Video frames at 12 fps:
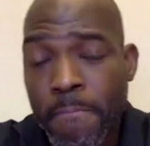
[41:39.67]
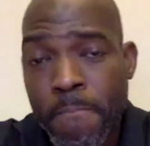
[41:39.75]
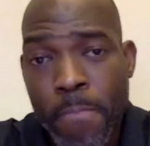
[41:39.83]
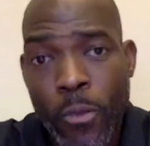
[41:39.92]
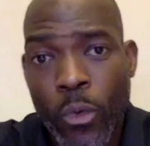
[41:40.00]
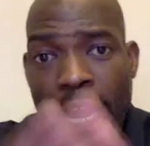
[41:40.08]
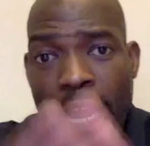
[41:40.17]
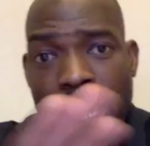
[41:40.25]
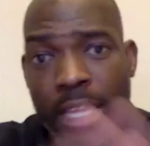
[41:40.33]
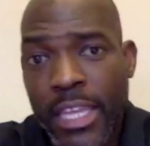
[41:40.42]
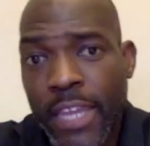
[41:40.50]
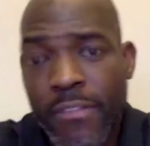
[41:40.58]
what I
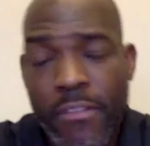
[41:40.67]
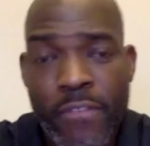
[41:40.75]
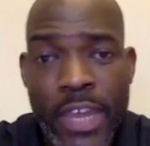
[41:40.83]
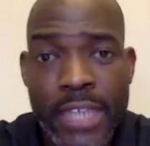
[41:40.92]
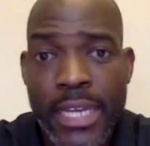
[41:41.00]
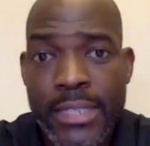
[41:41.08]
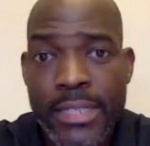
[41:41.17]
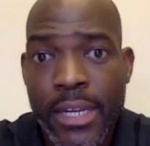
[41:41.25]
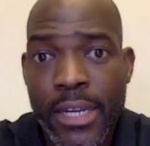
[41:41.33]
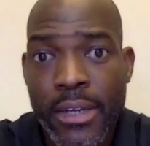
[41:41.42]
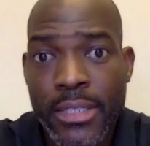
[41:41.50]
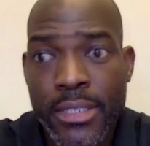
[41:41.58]
can give the fans out
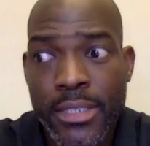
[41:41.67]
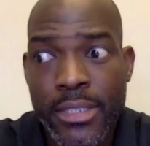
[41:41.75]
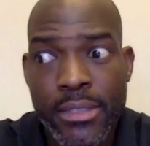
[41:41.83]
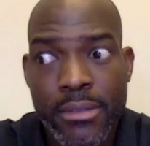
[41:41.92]
there is a